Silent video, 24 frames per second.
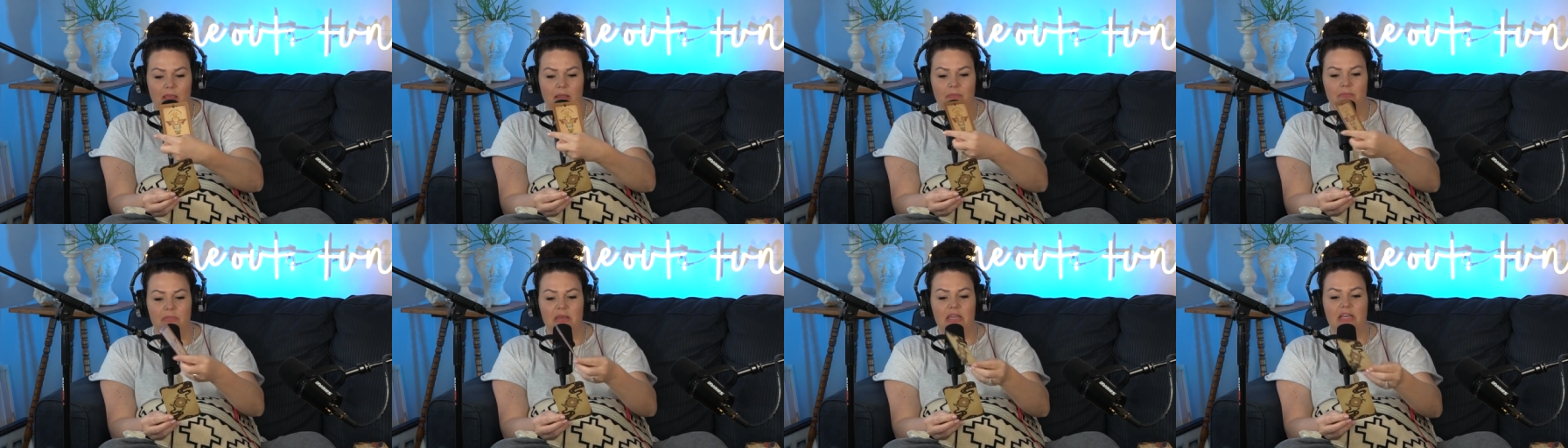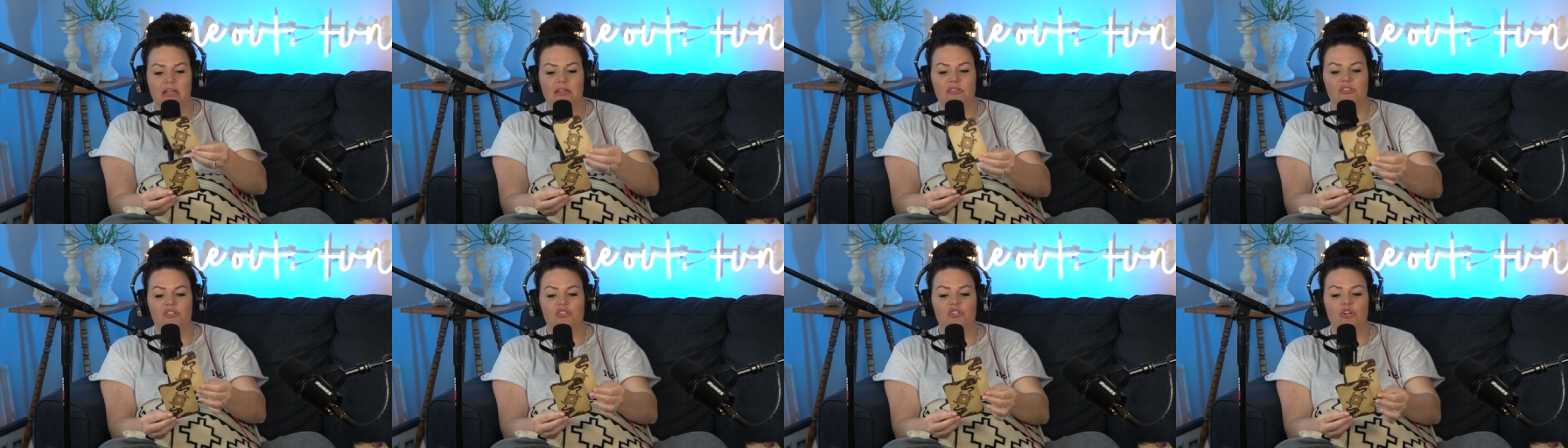
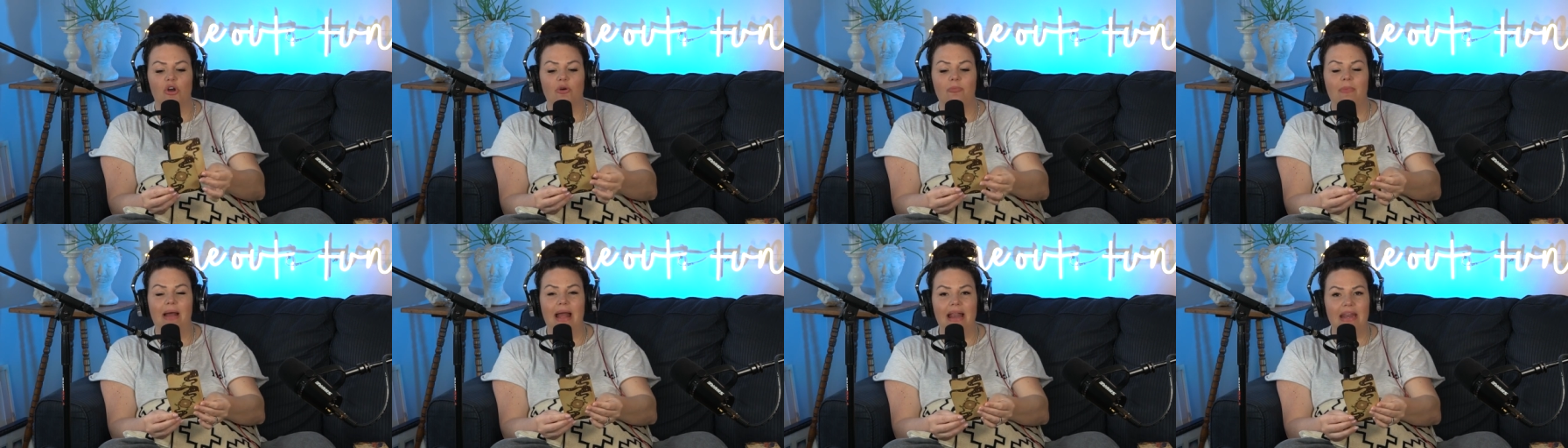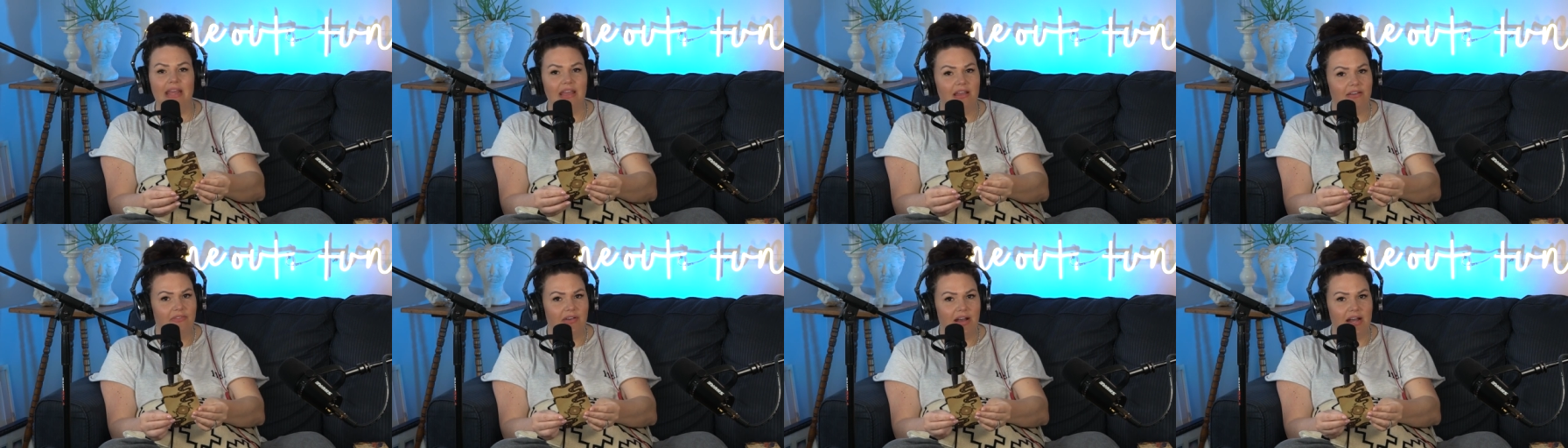Because so
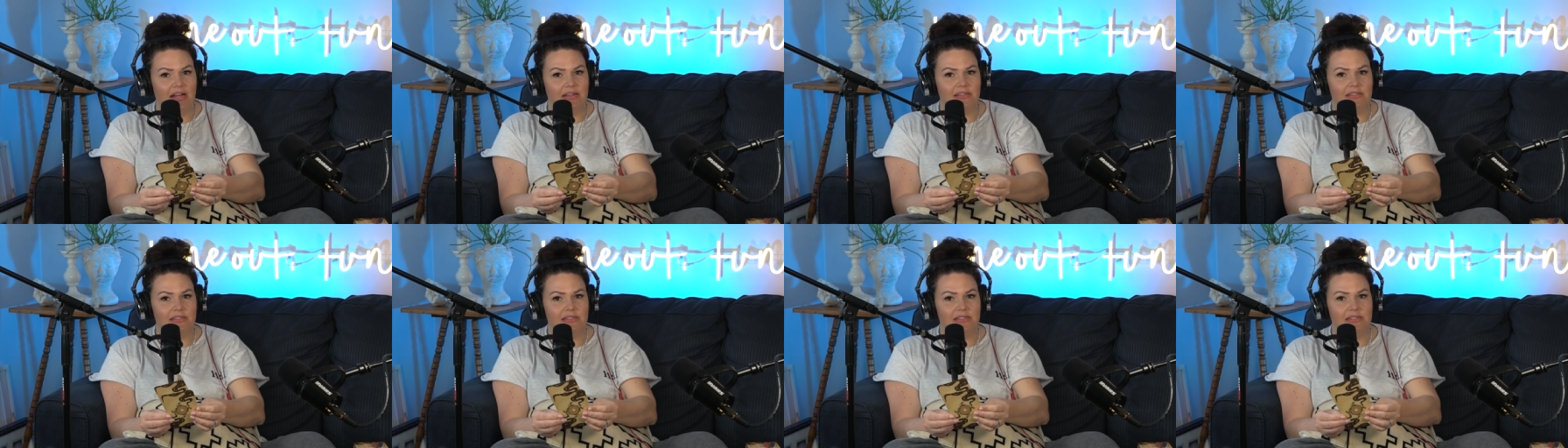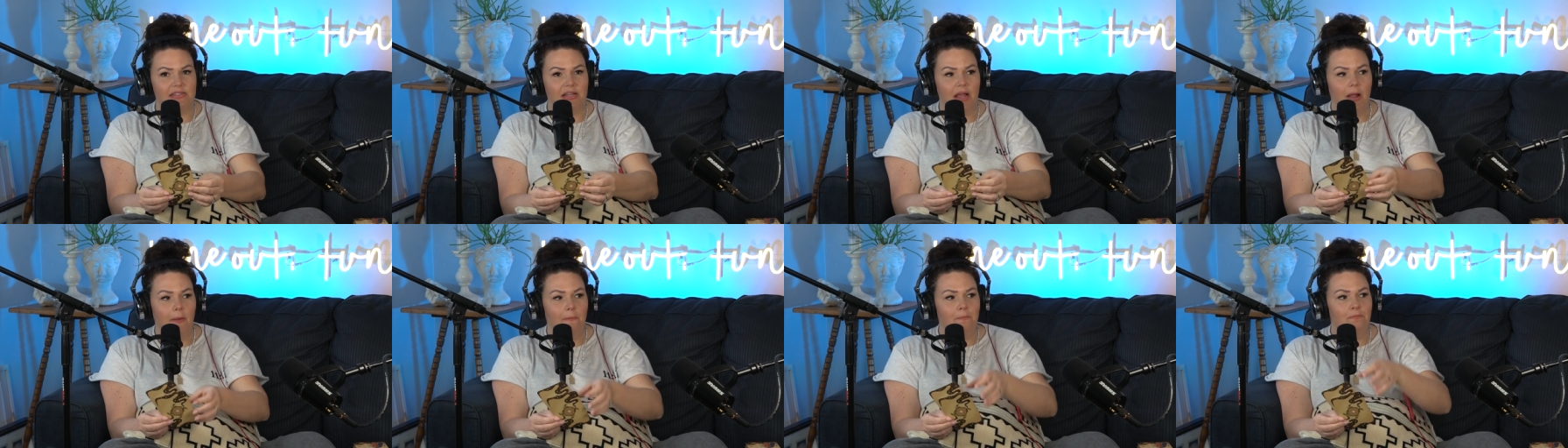many of us,
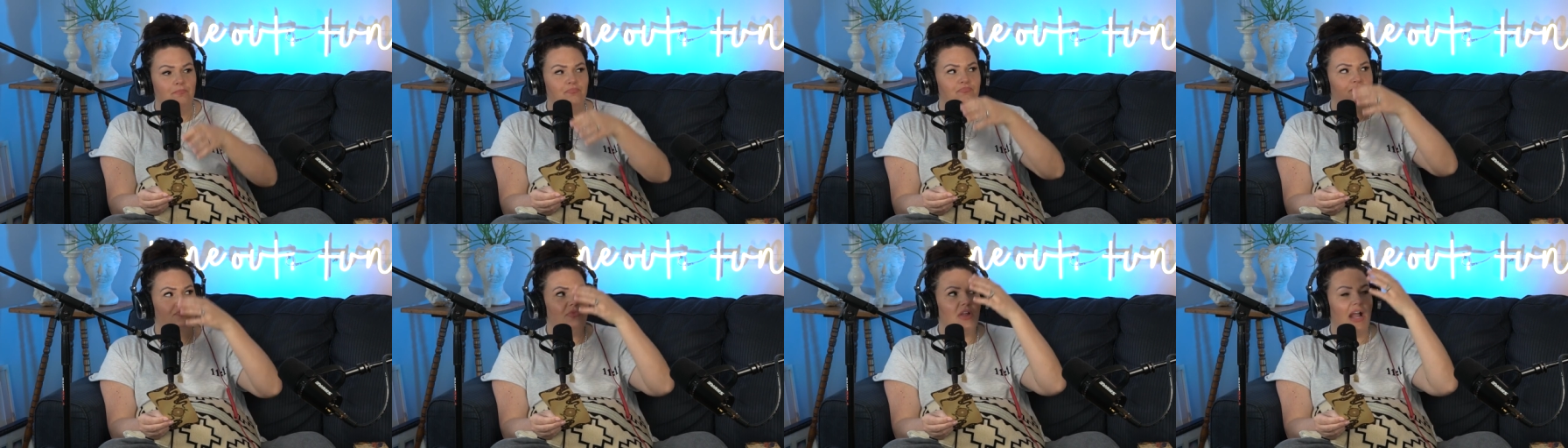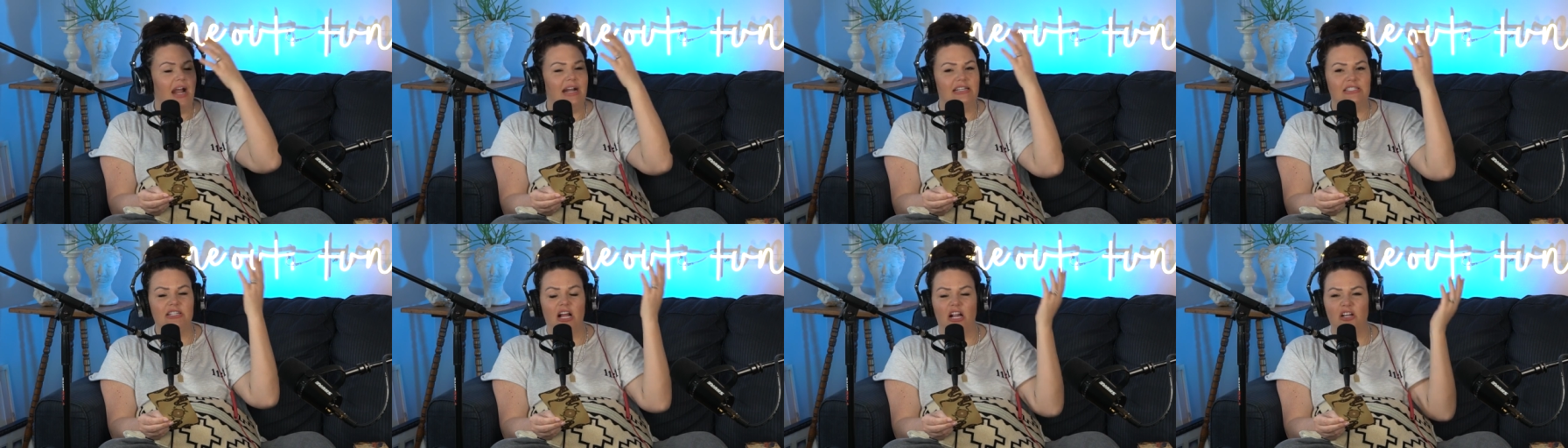
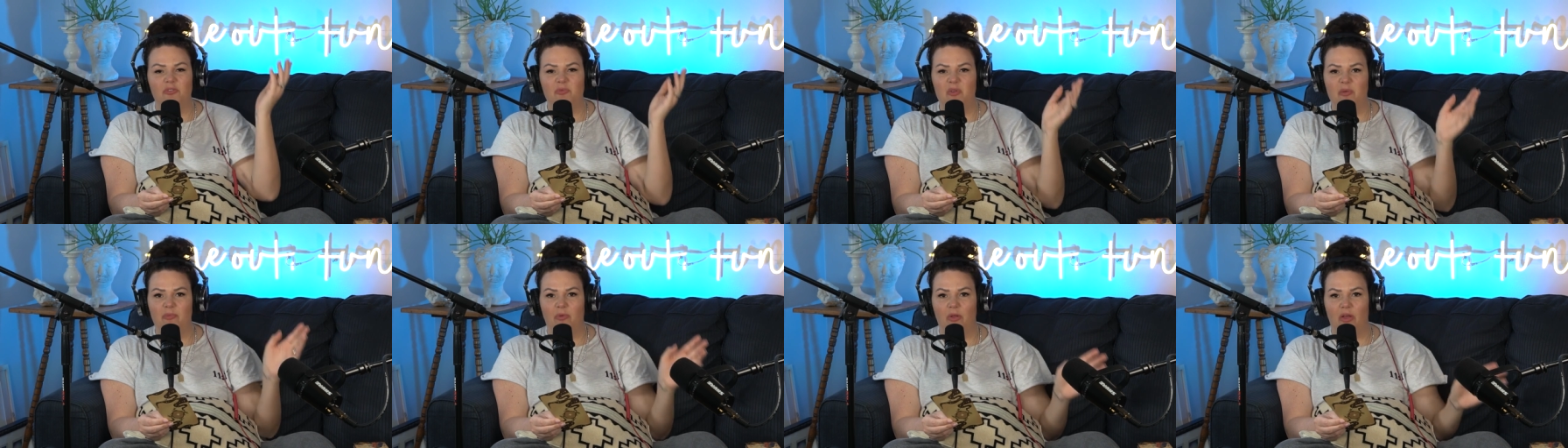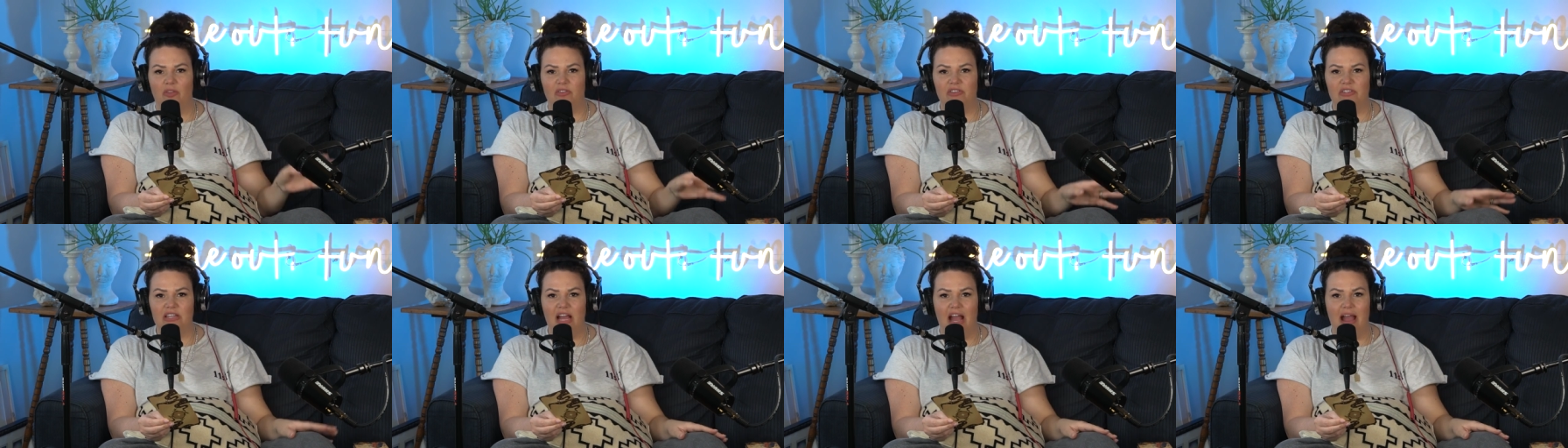I talk to people all
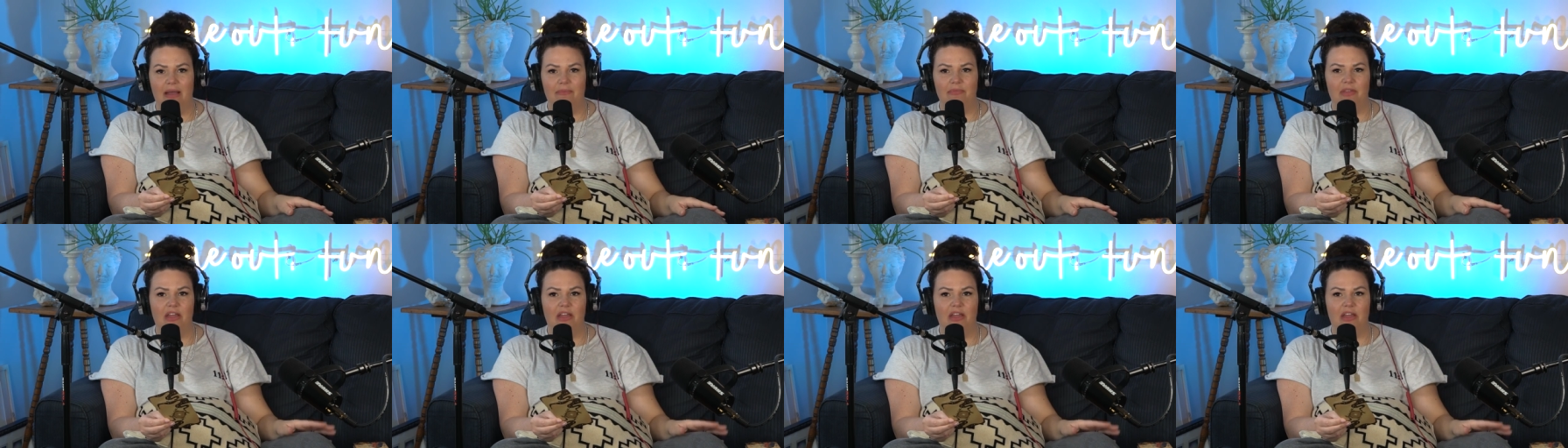the time.